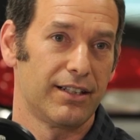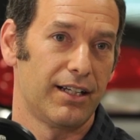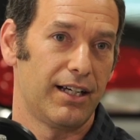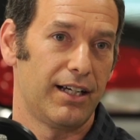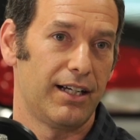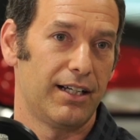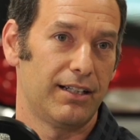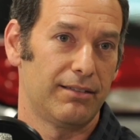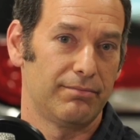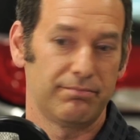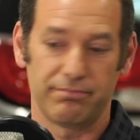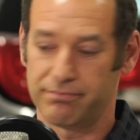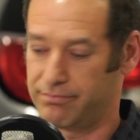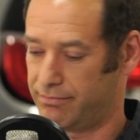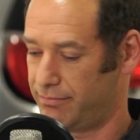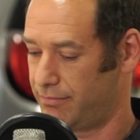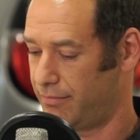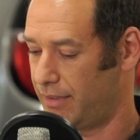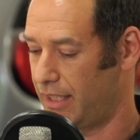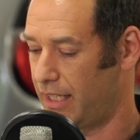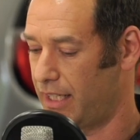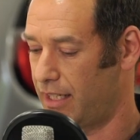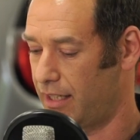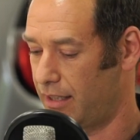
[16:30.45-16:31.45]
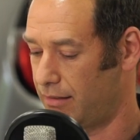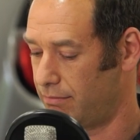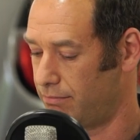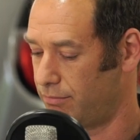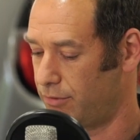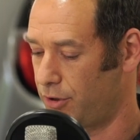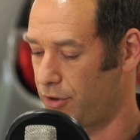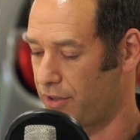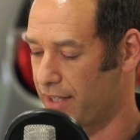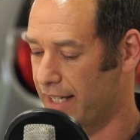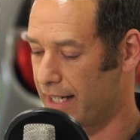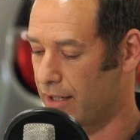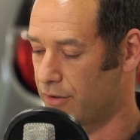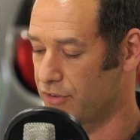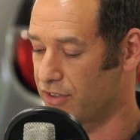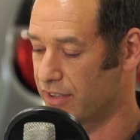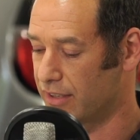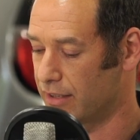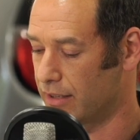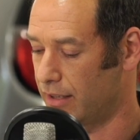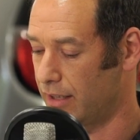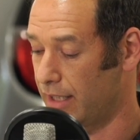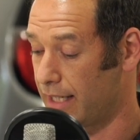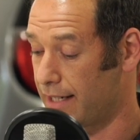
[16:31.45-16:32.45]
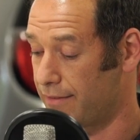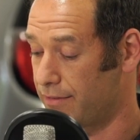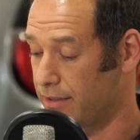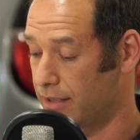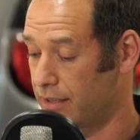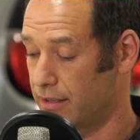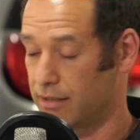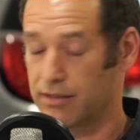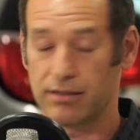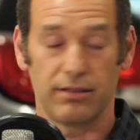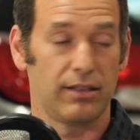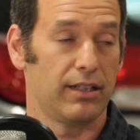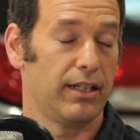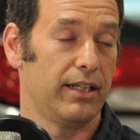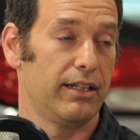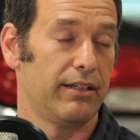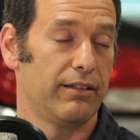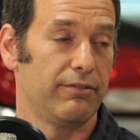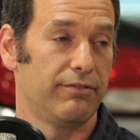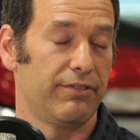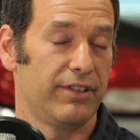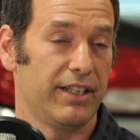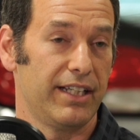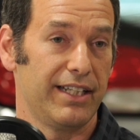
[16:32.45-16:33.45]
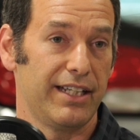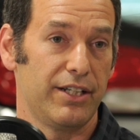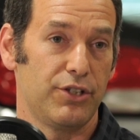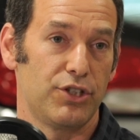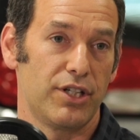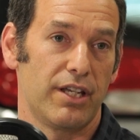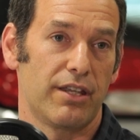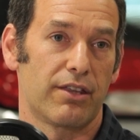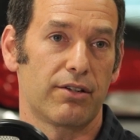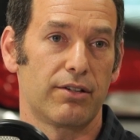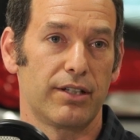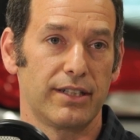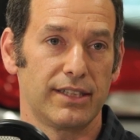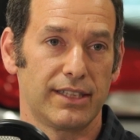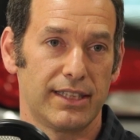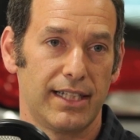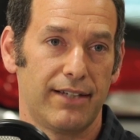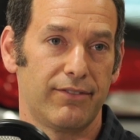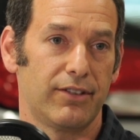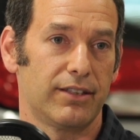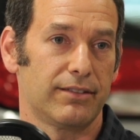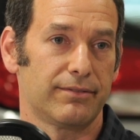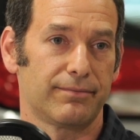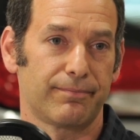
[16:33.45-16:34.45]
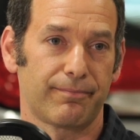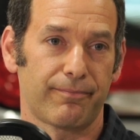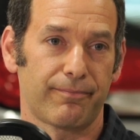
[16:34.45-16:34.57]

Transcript: Um, eh, 2011 and Infiniti G37. Oh,